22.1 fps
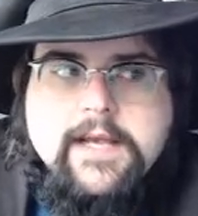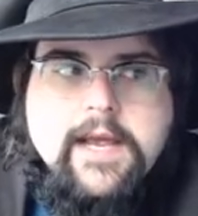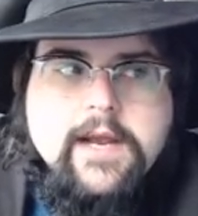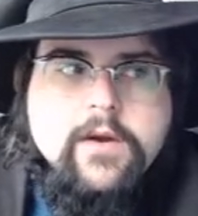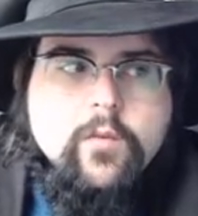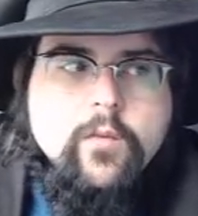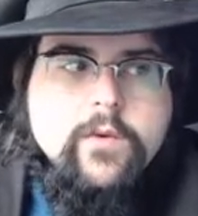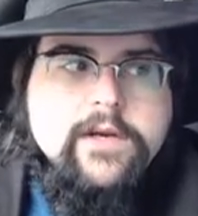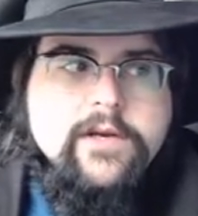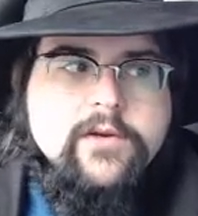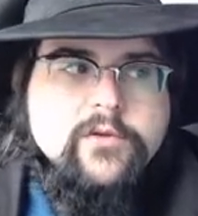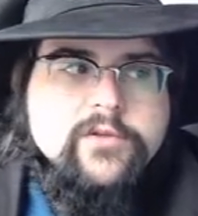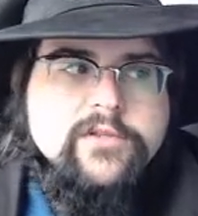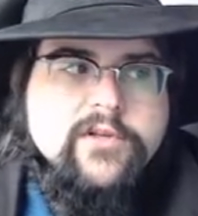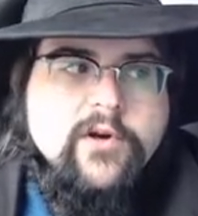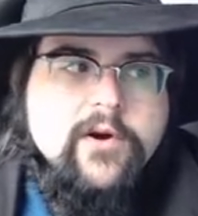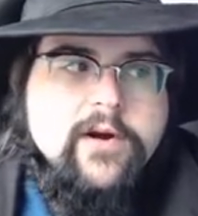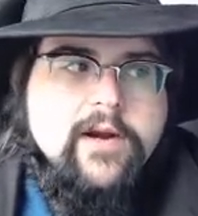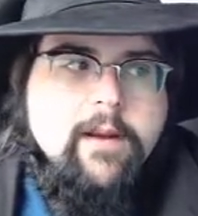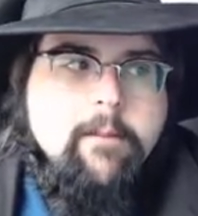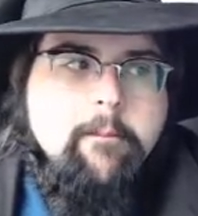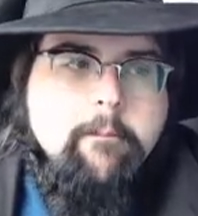And when you
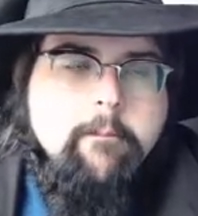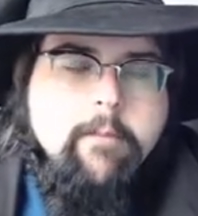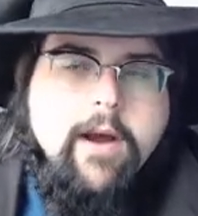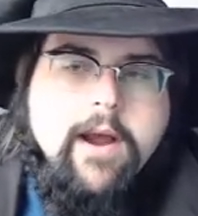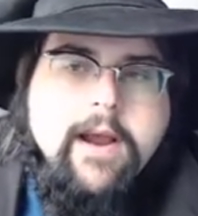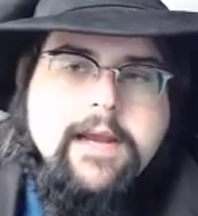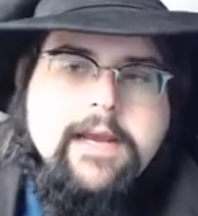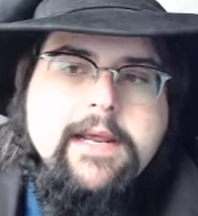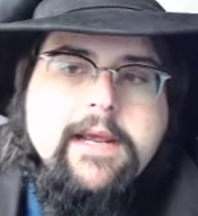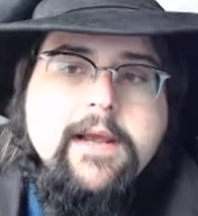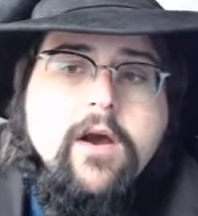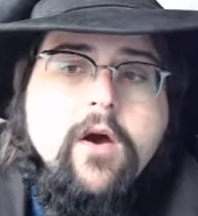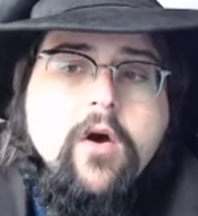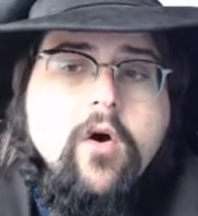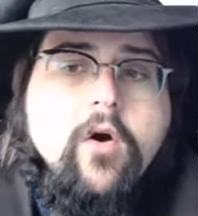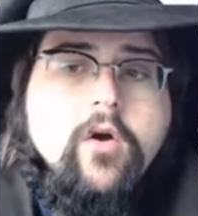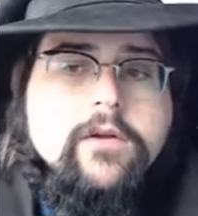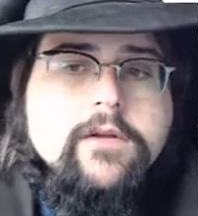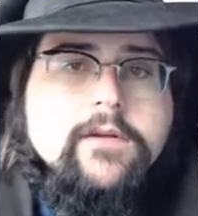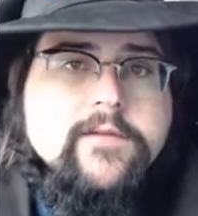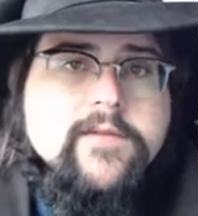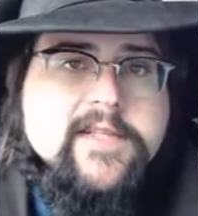start combining
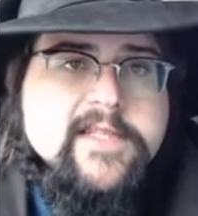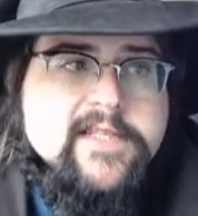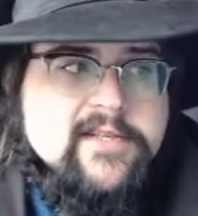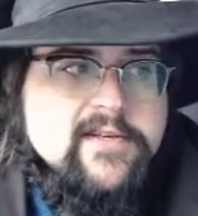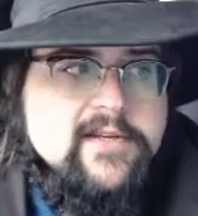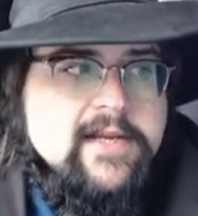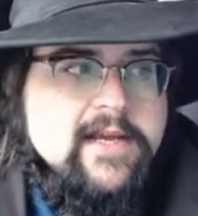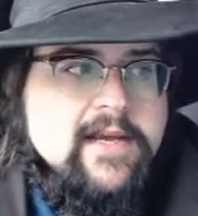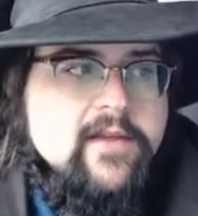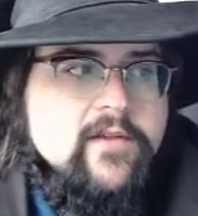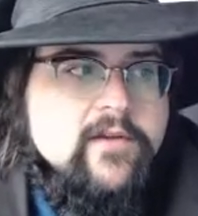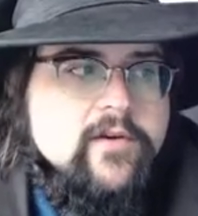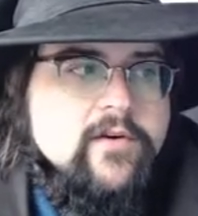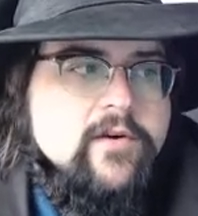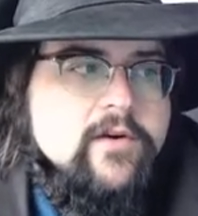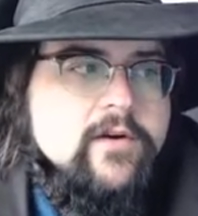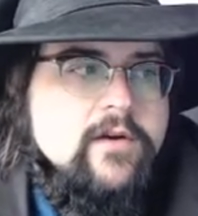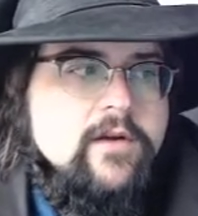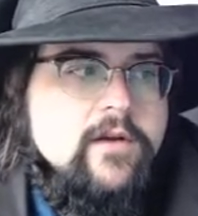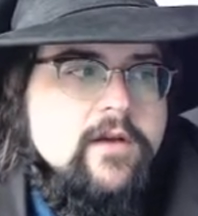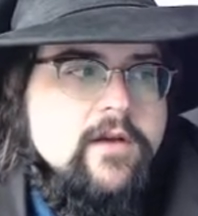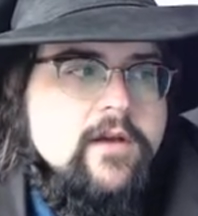all of this together,
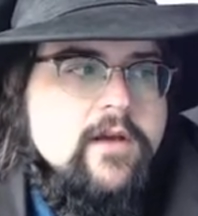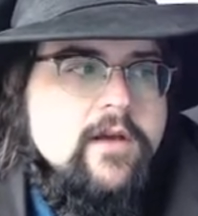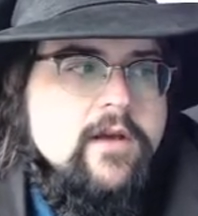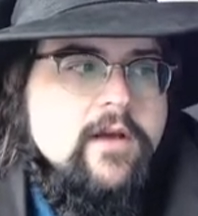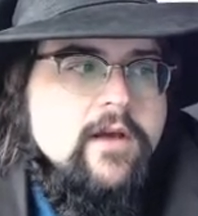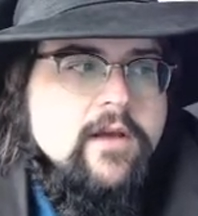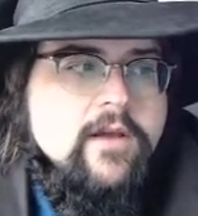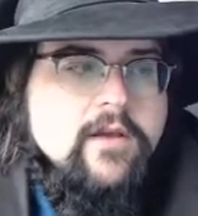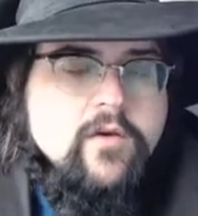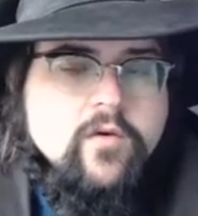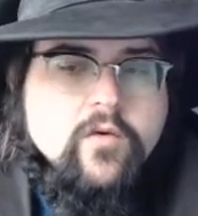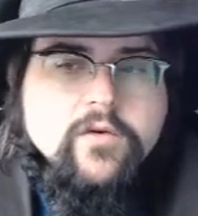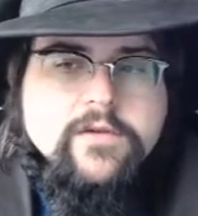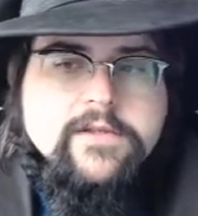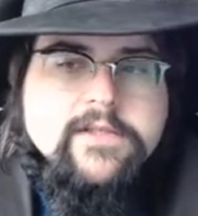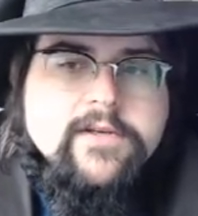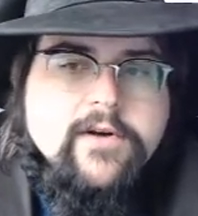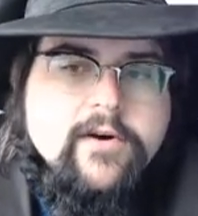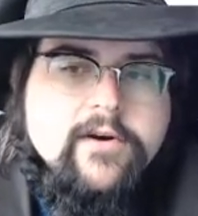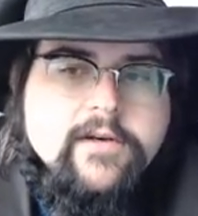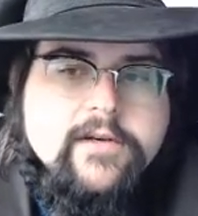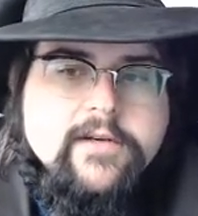you'll
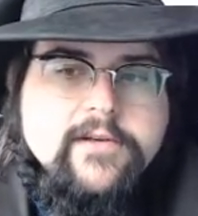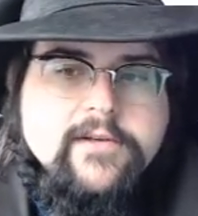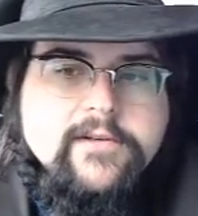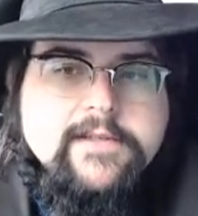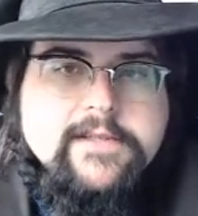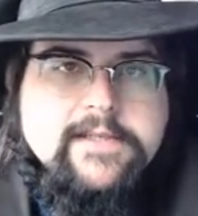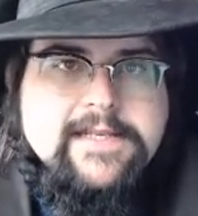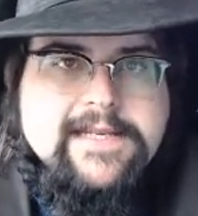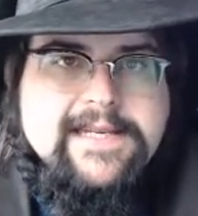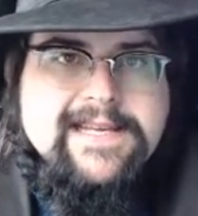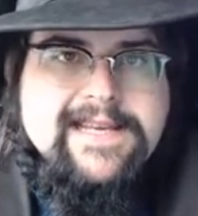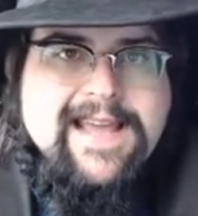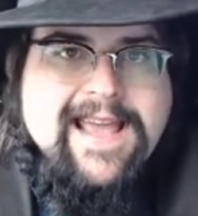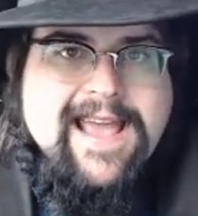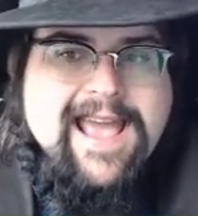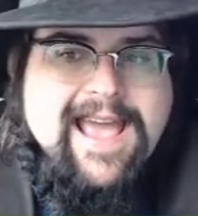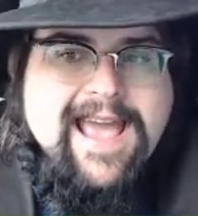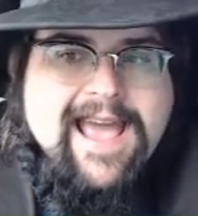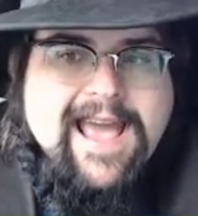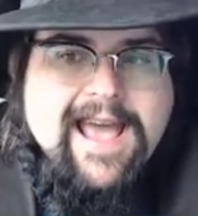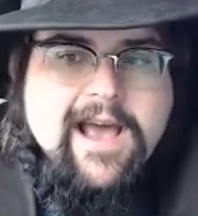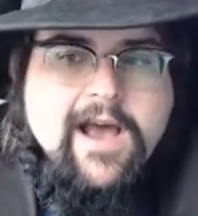start to see
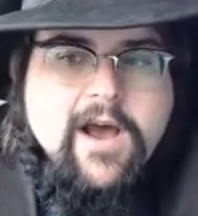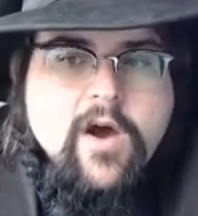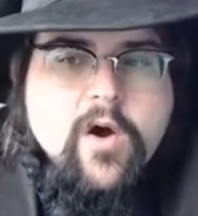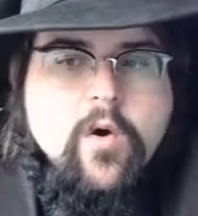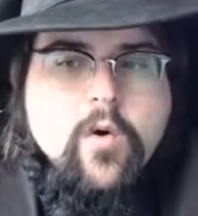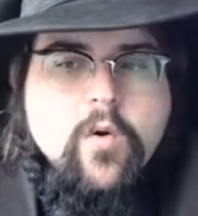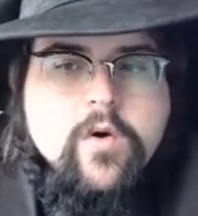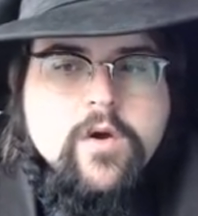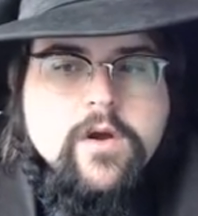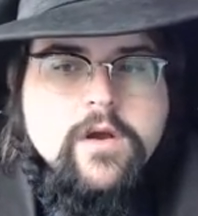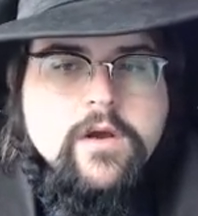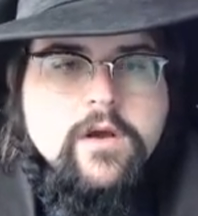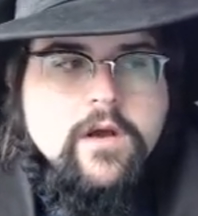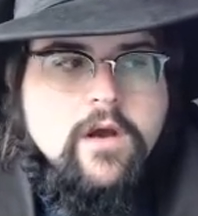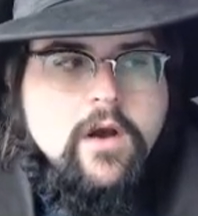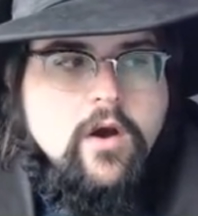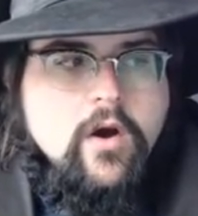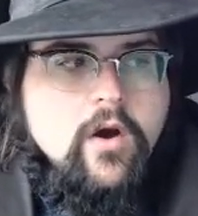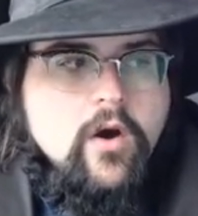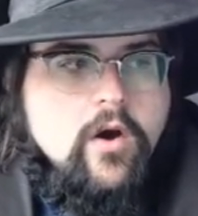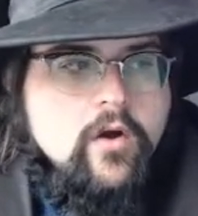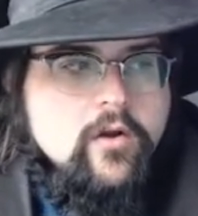how
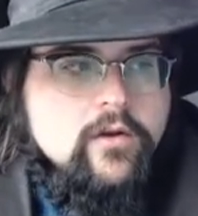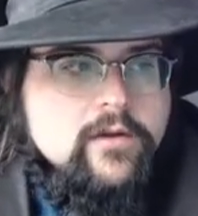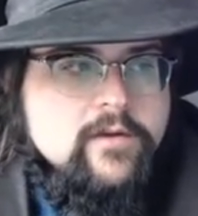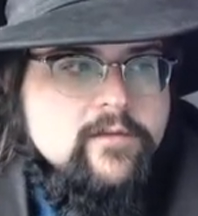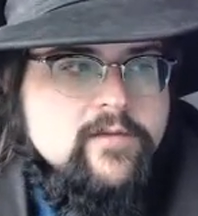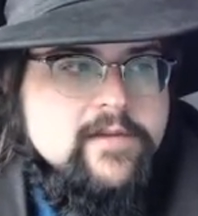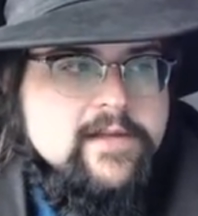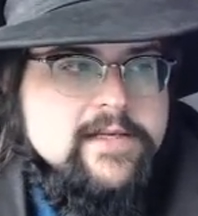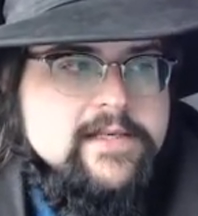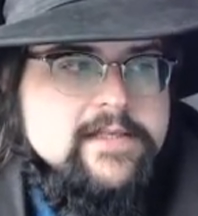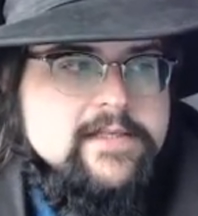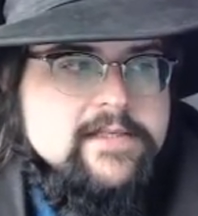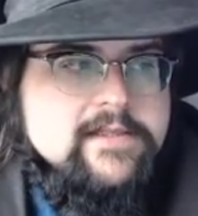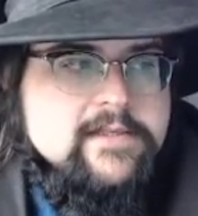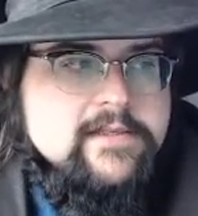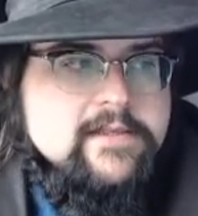all of this